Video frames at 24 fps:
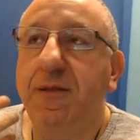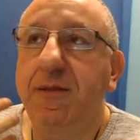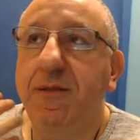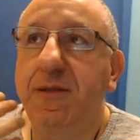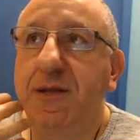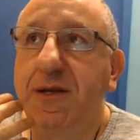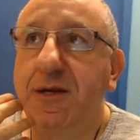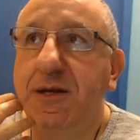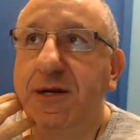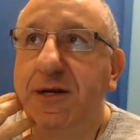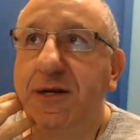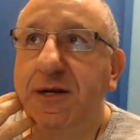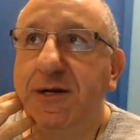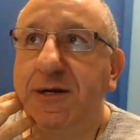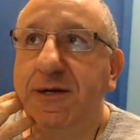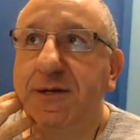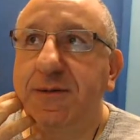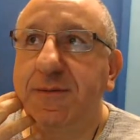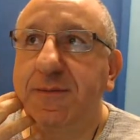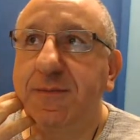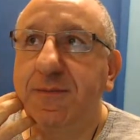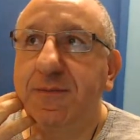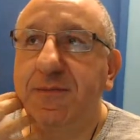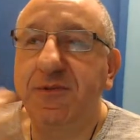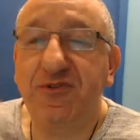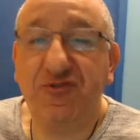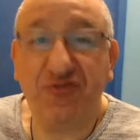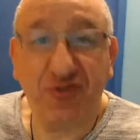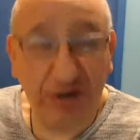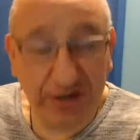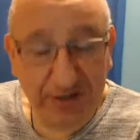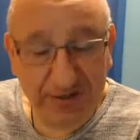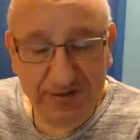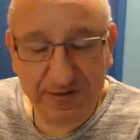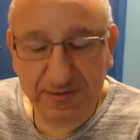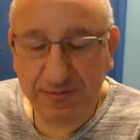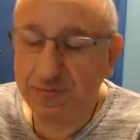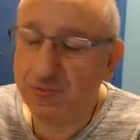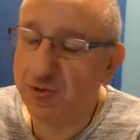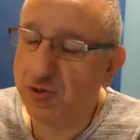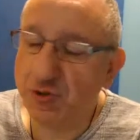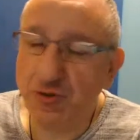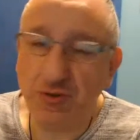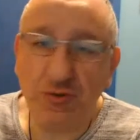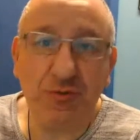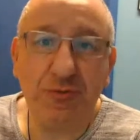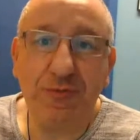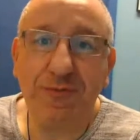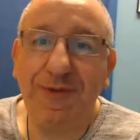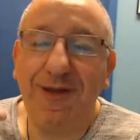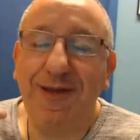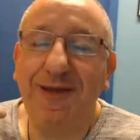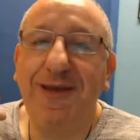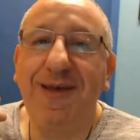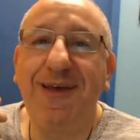their stress, two,